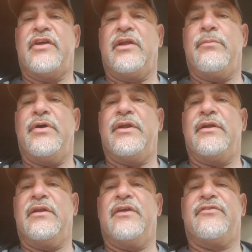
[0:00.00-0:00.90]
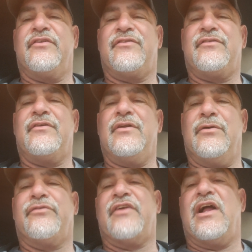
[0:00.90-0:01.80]
to anybody unless it's,
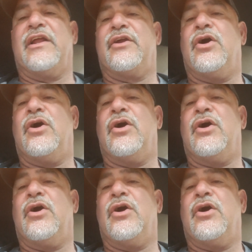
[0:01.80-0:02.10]
solid.